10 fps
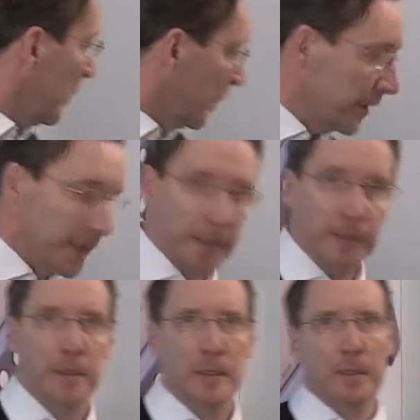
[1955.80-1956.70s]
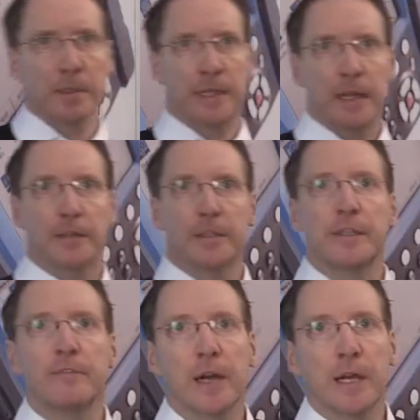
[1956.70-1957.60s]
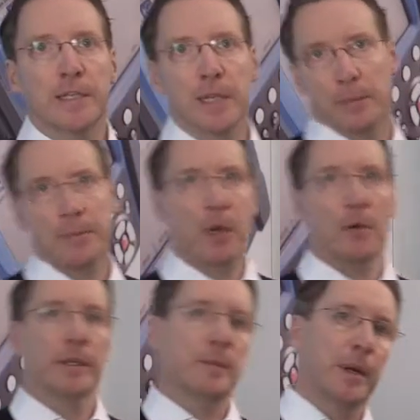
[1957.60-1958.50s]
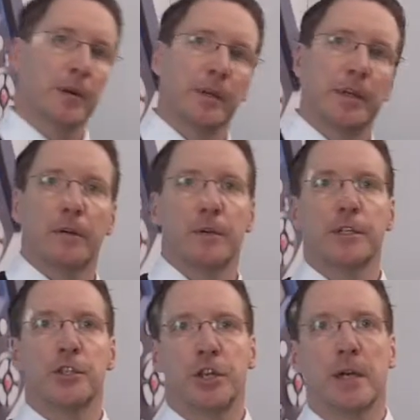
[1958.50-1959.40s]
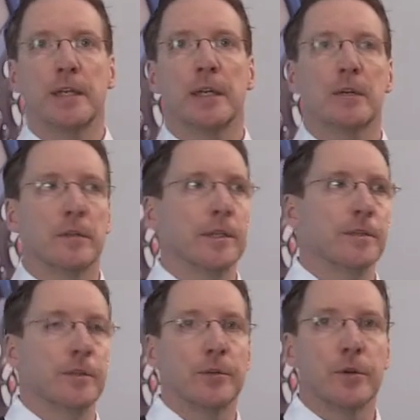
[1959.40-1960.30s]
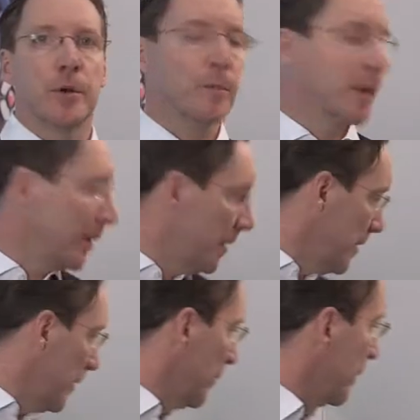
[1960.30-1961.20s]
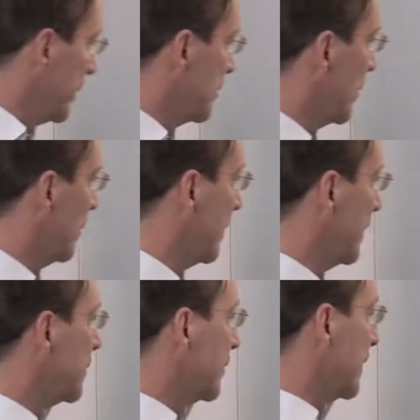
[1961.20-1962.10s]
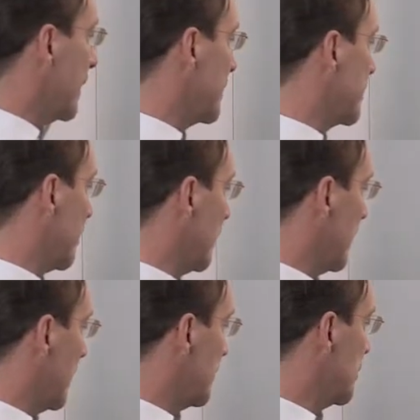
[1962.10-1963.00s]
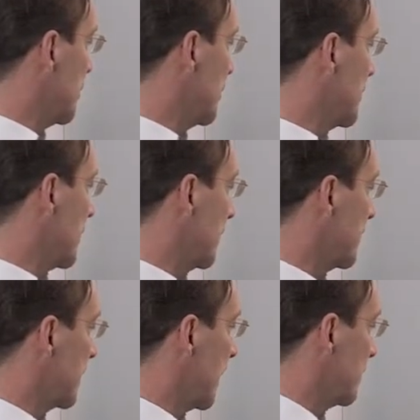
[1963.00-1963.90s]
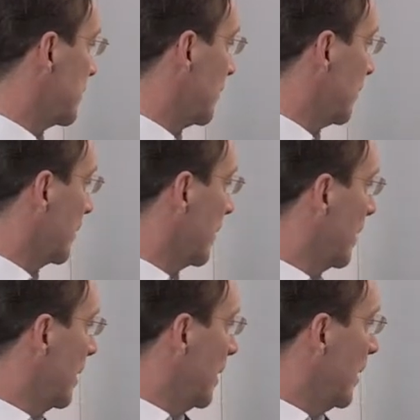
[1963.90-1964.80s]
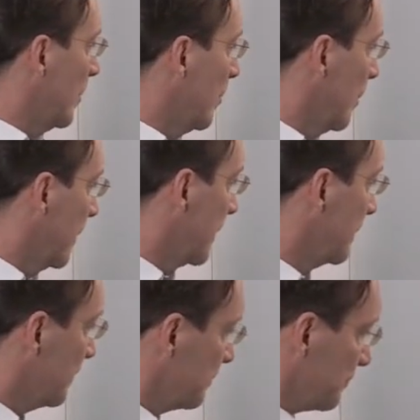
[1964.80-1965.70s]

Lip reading: We can tell the device I'm now in America or in China or in Europe. We're in Germany today, so I choose as time zone Berlin.